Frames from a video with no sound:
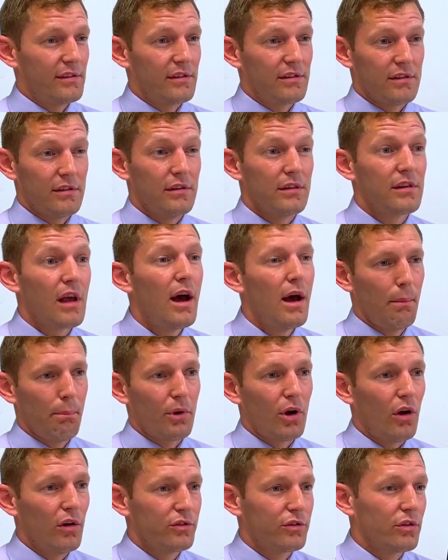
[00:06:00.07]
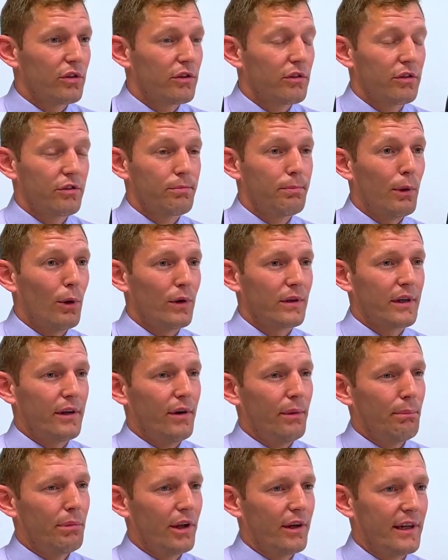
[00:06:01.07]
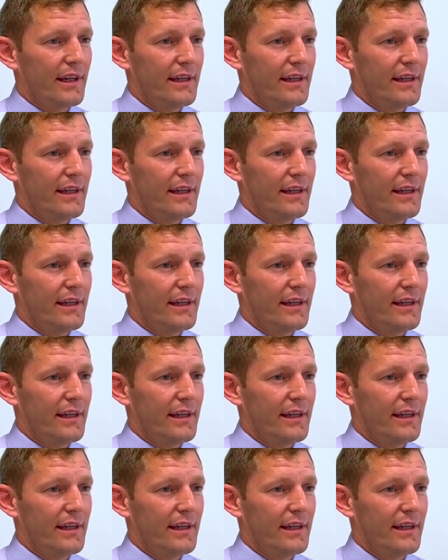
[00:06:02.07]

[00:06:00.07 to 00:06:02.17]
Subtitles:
businesses, but also to support their